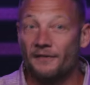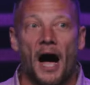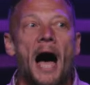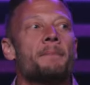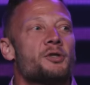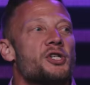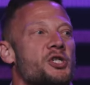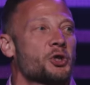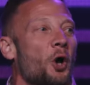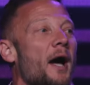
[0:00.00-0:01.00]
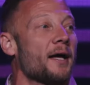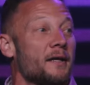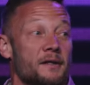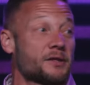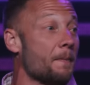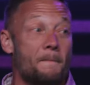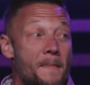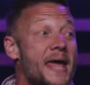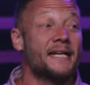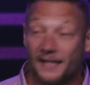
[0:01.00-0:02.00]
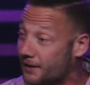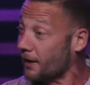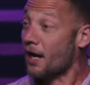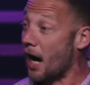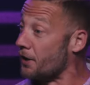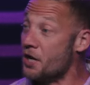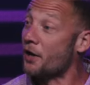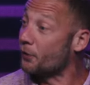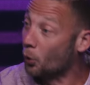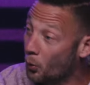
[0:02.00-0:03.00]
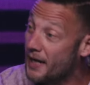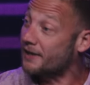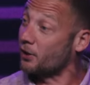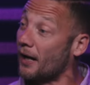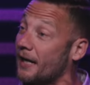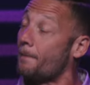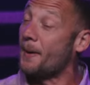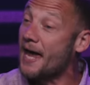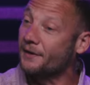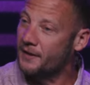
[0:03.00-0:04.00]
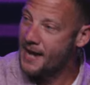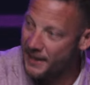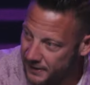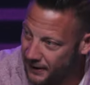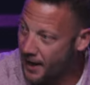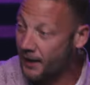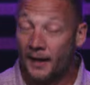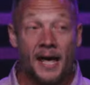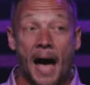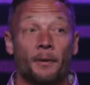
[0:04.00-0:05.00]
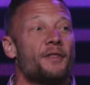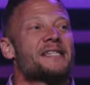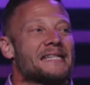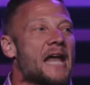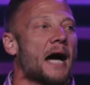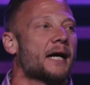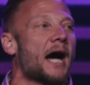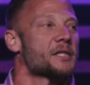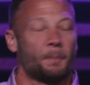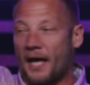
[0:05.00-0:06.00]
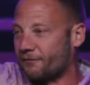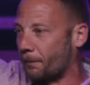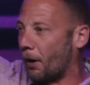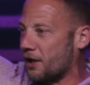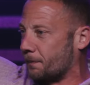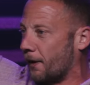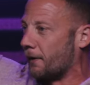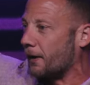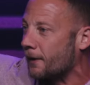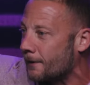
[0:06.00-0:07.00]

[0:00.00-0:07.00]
I'm just trying to make it another week till I get paid the next day. I know this is not God's plan for prosperity.